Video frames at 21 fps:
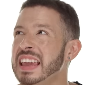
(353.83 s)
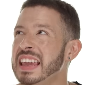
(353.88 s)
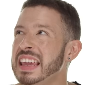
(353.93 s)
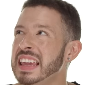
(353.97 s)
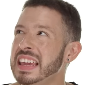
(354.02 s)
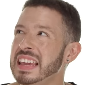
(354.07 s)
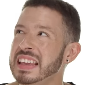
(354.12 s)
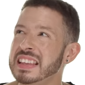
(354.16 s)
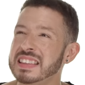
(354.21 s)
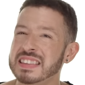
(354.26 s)

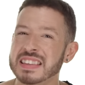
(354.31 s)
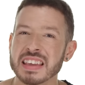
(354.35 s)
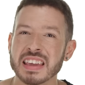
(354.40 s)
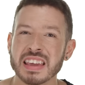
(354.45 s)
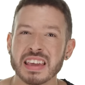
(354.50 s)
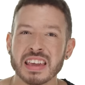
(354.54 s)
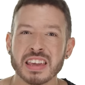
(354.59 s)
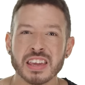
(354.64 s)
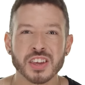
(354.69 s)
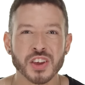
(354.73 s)

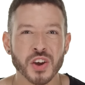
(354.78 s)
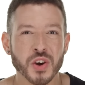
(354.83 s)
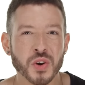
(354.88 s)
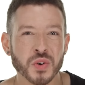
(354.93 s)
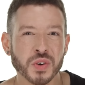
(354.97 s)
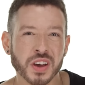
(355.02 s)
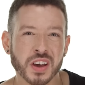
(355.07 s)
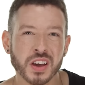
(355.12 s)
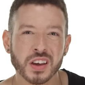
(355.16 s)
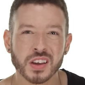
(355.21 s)
easy
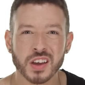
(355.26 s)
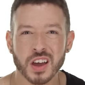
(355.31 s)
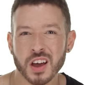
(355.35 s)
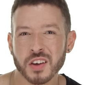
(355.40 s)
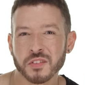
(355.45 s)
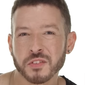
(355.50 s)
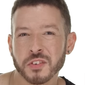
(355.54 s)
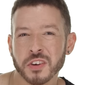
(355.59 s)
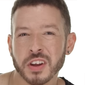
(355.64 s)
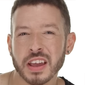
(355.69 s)
yoga
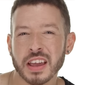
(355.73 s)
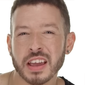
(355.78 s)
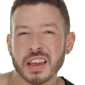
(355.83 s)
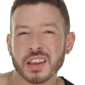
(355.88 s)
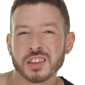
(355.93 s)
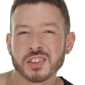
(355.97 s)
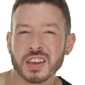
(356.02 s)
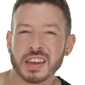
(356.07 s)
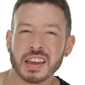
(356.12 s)
coverage.